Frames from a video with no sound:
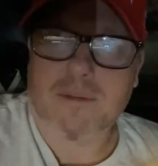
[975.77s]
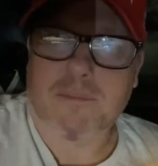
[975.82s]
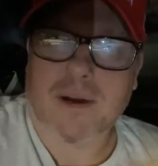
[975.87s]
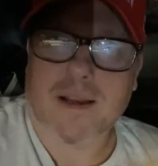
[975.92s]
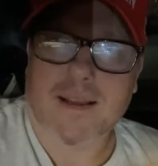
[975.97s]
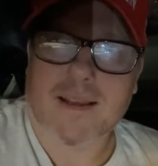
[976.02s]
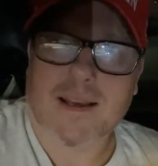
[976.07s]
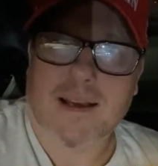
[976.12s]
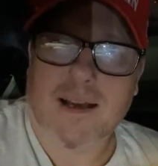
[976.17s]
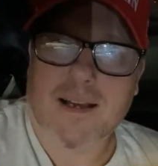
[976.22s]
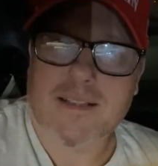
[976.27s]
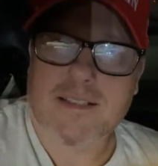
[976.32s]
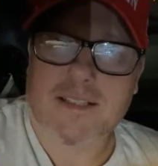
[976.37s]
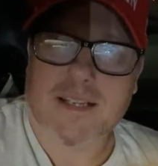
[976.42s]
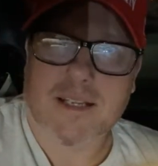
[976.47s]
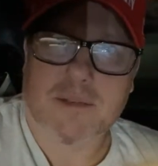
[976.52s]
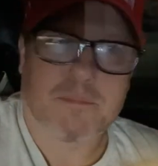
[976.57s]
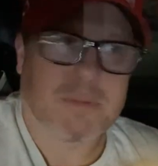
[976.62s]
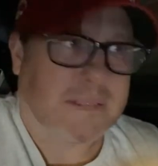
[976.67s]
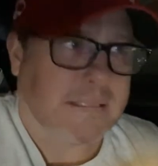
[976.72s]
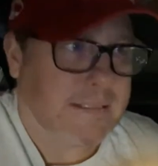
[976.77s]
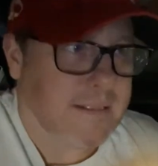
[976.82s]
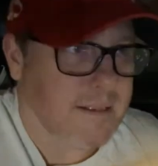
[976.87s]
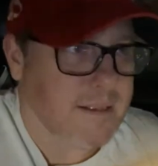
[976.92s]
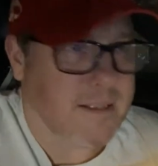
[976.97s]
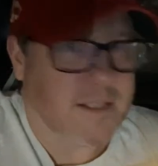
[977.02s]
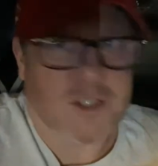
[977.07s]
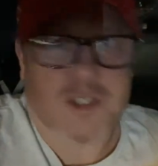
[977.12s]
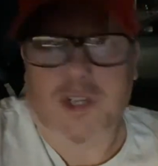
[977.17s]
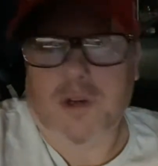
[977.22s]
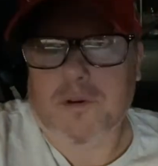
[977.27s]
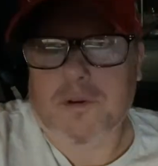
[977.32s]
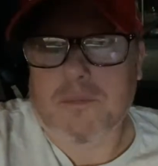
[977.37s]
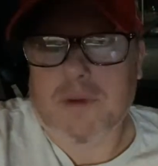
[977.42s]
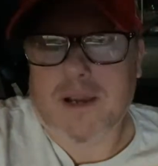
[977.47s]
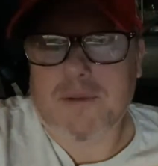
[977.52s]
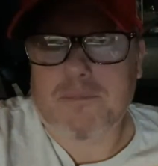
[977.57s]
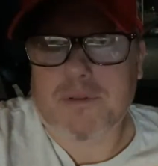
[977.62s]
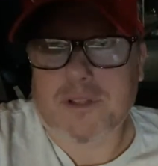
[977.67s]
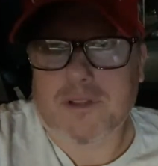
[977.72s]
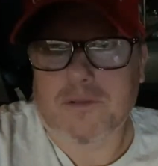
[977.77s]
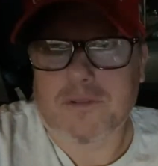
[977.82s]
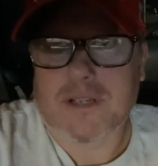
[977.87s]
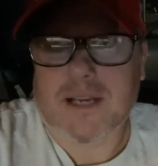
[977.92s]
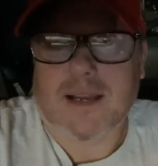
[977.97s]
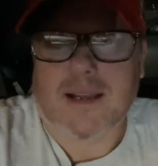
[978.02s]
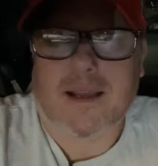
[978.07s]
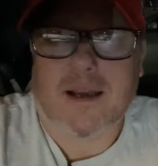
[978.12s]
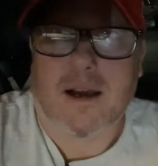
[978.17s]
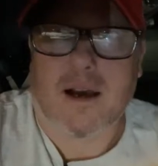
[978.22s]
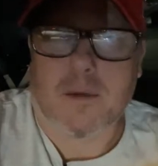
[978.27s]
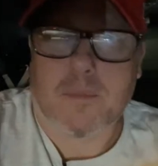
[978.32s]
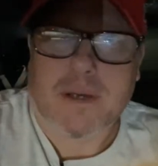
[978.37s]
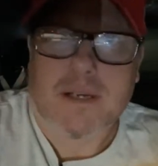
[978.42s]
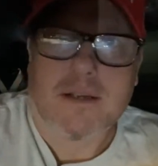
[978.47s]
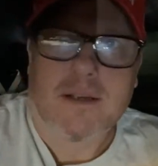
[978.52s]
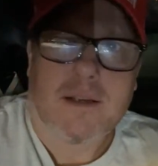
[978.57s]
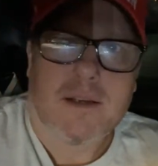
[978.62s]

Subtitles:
and my content, please go to mypillow.com.